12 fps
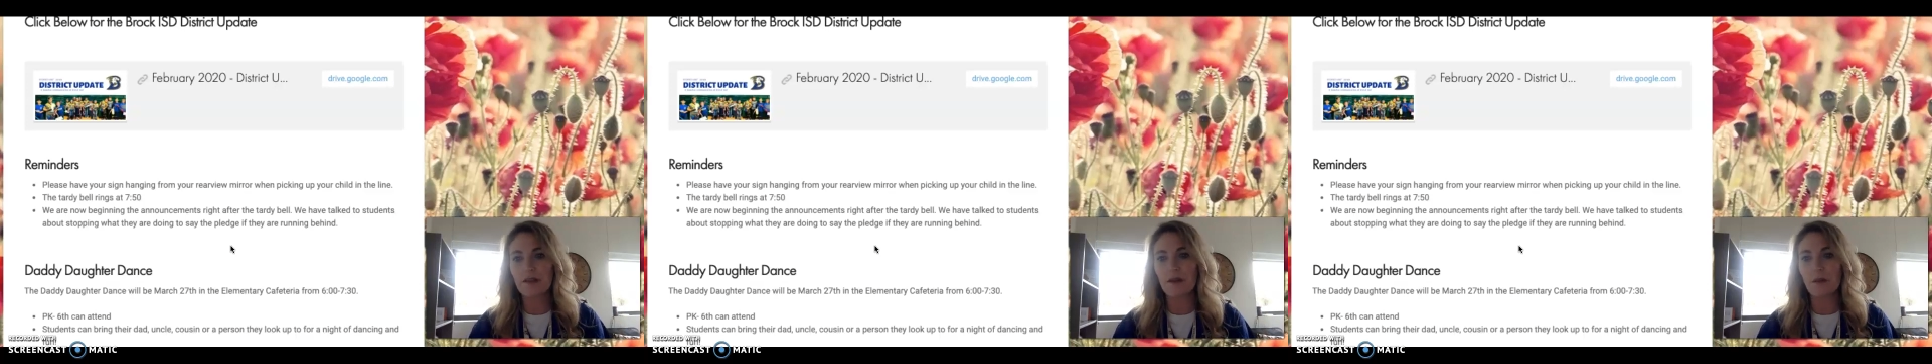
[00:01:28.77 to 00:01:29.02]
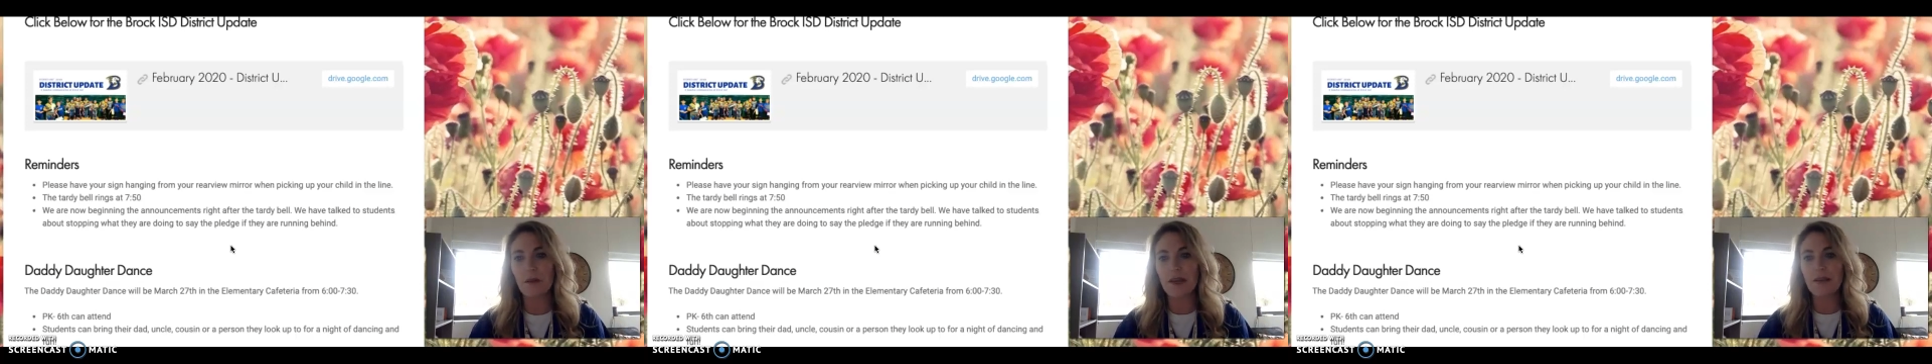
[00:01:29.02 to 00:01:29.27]

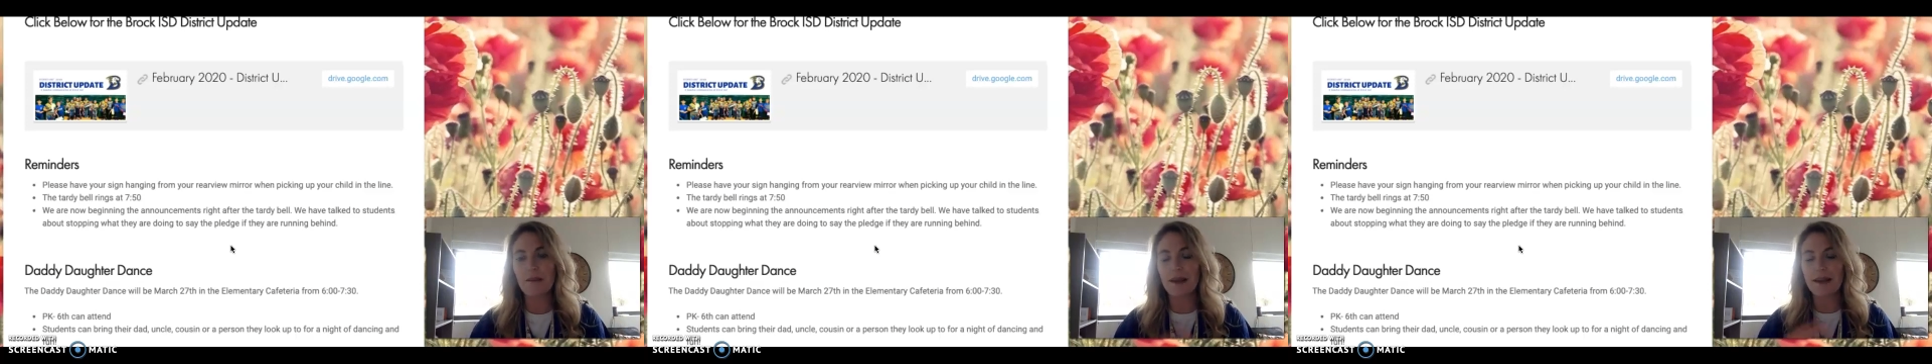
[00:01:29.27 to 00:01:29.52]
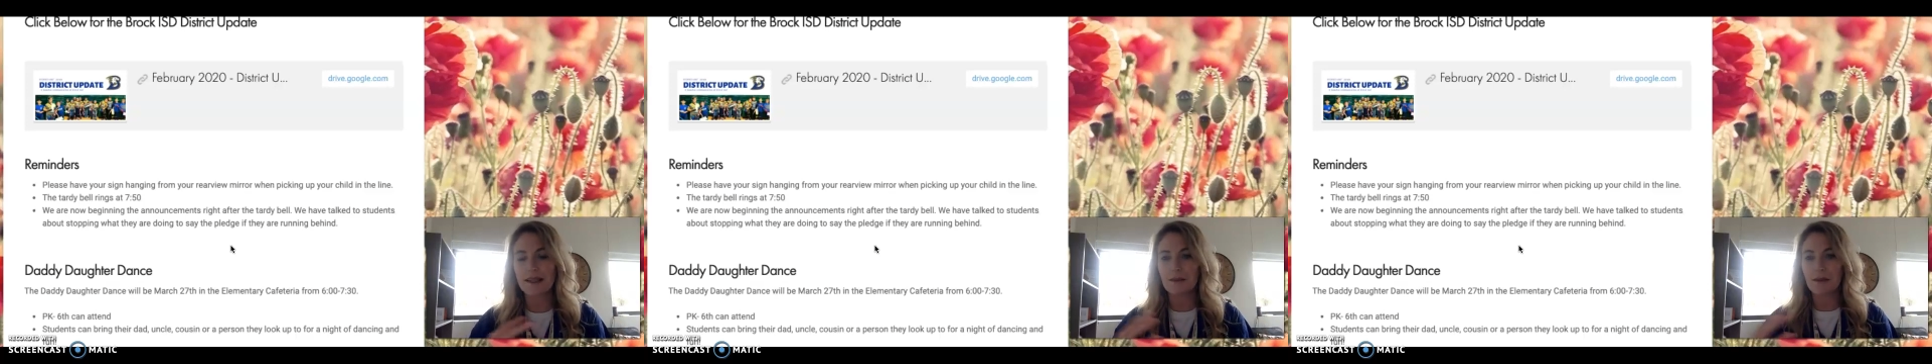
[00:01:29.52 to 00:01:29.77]
that we can
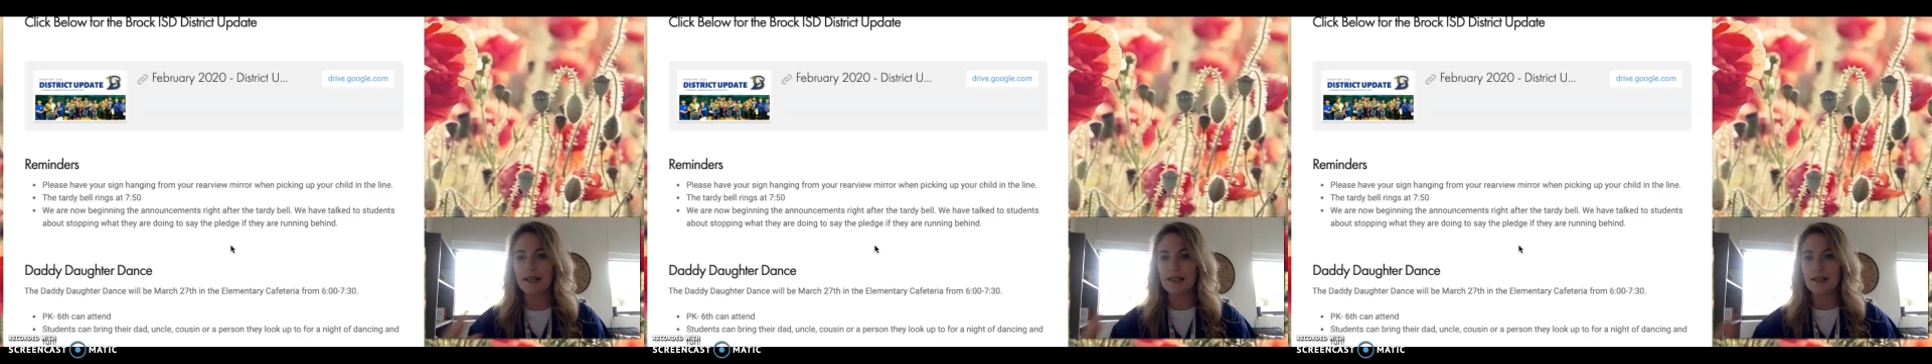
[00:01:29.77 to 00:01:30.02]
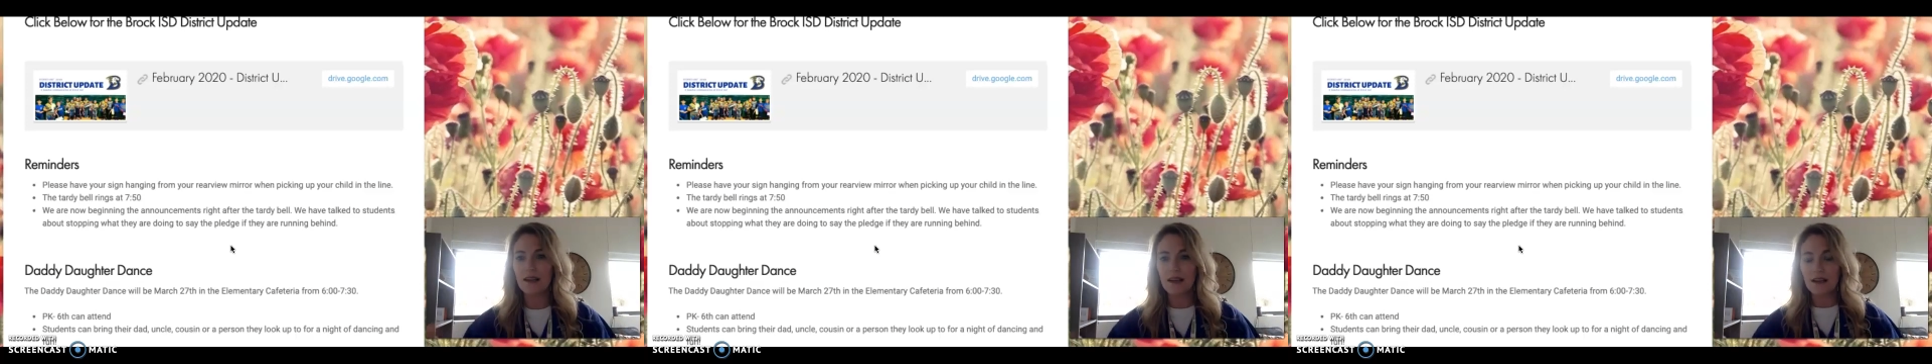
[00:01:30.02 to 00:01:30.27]

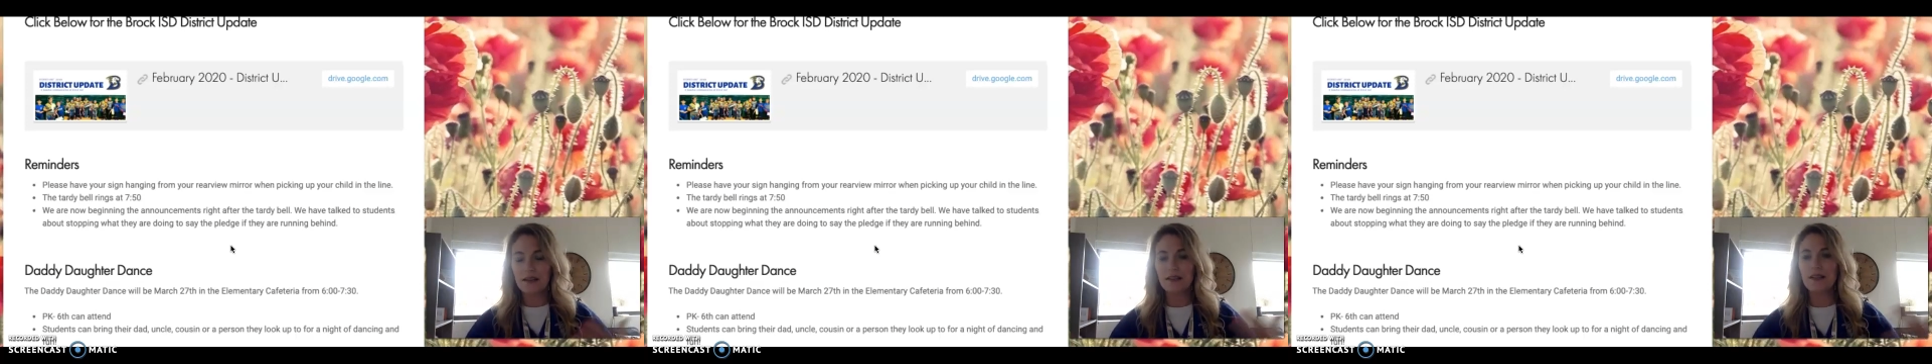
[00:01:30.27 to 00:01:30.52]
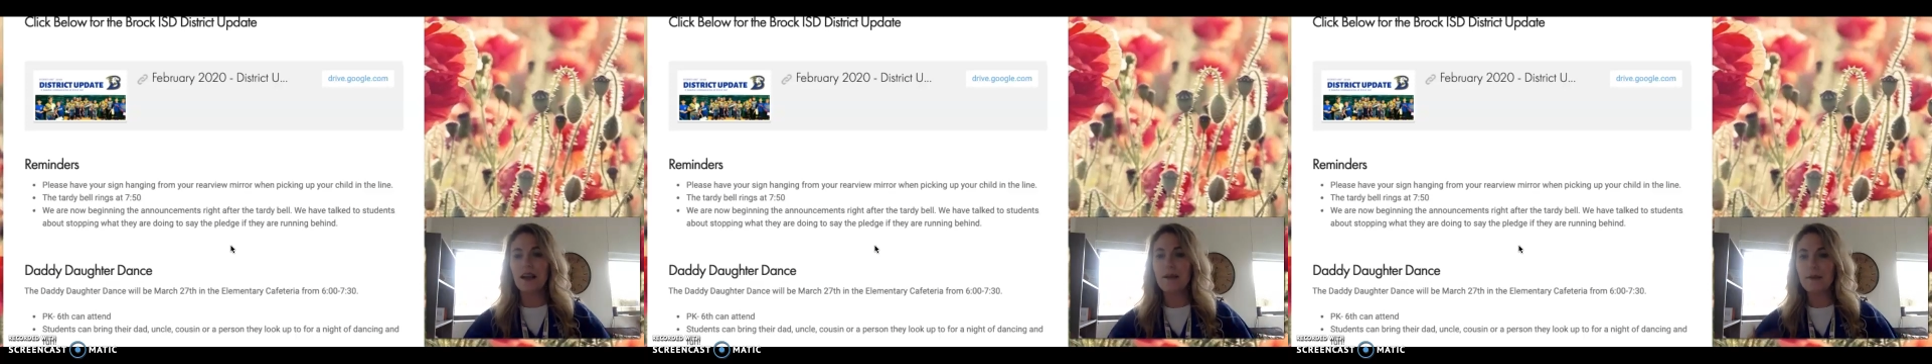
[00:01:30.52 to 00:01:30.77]
maximize the
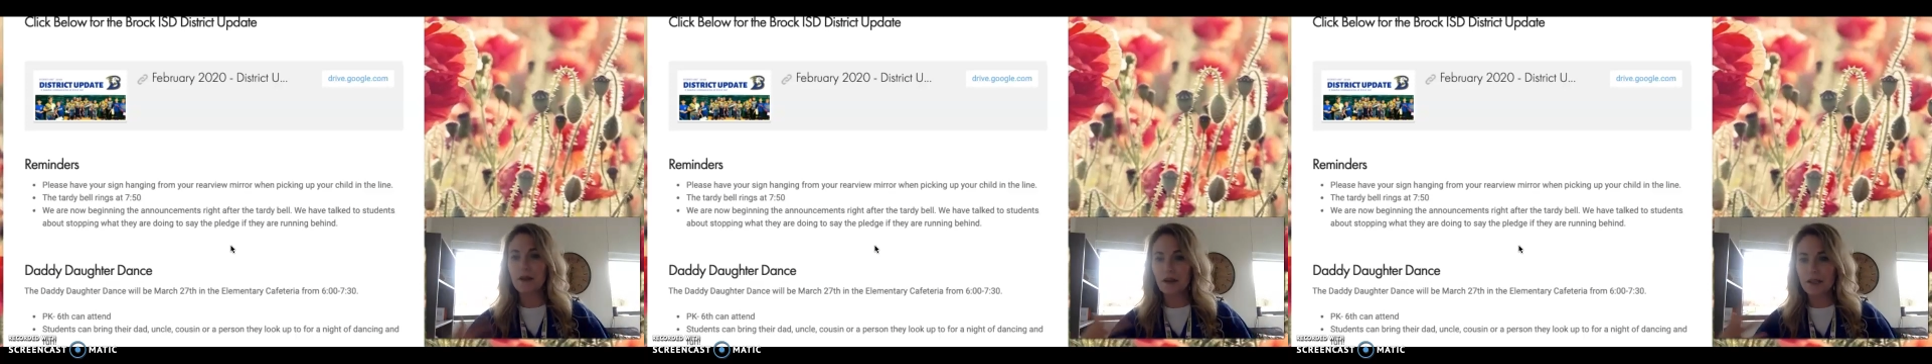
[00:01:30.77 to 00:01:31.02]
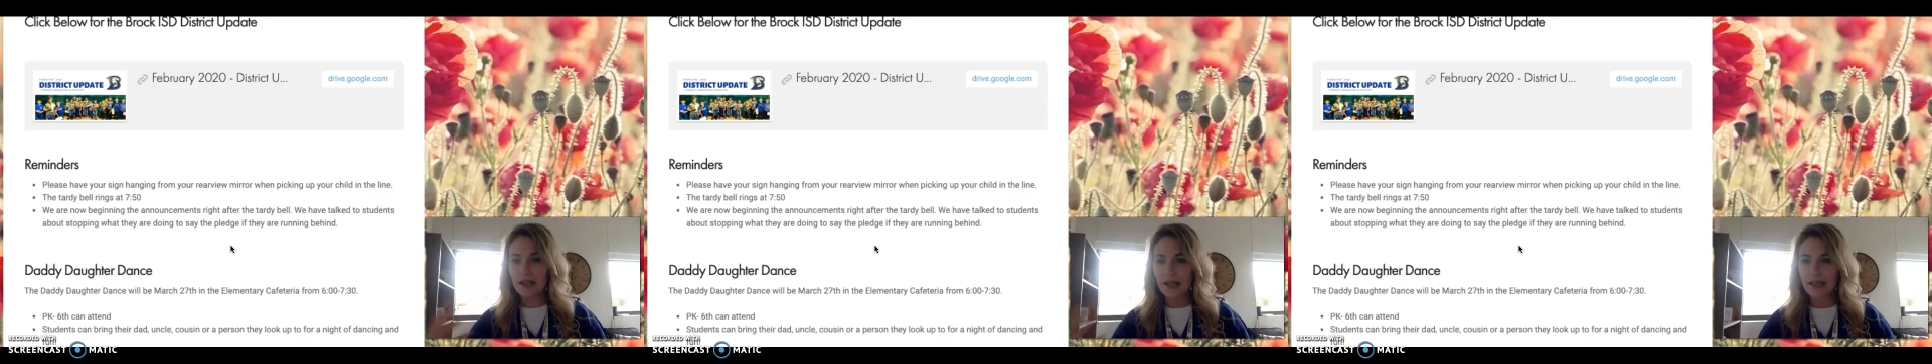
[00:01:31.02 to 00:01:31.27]
time in our
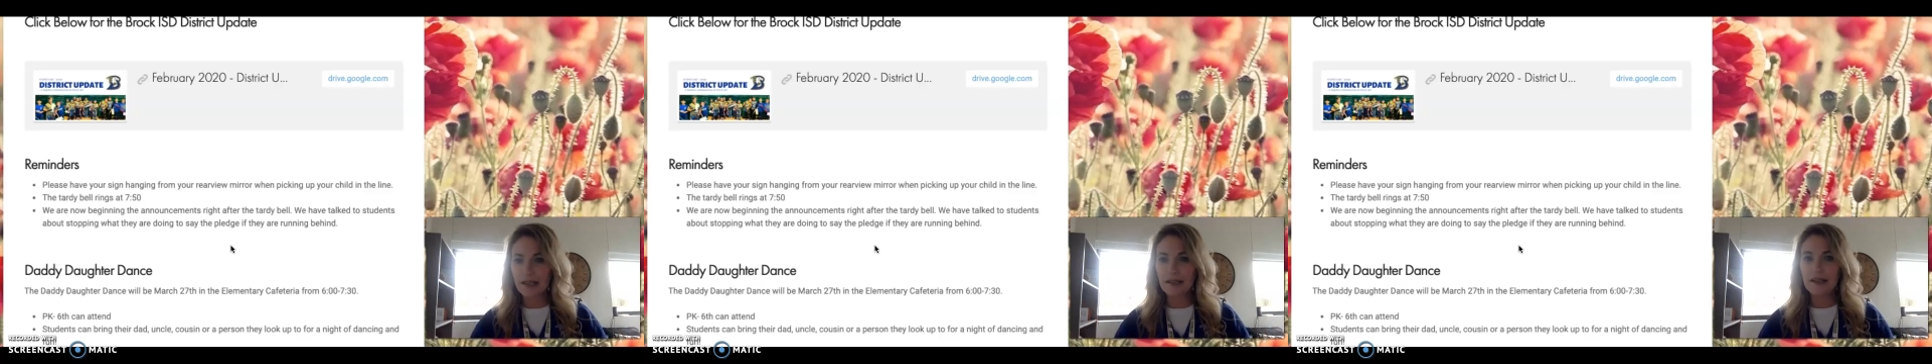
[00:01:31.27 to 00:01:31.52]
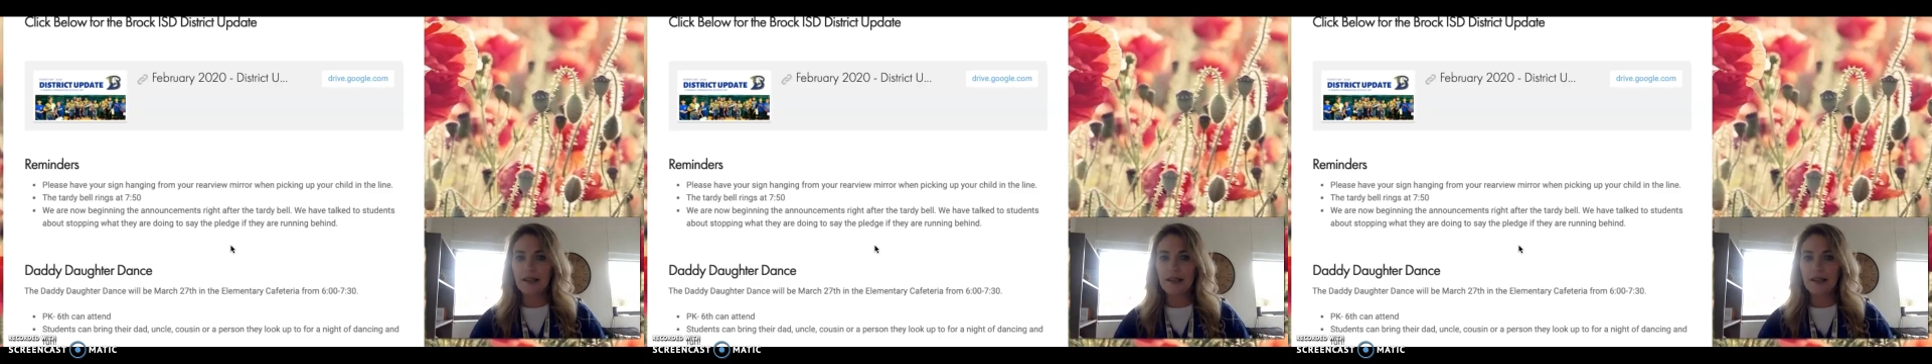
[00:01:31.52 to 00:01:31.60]
day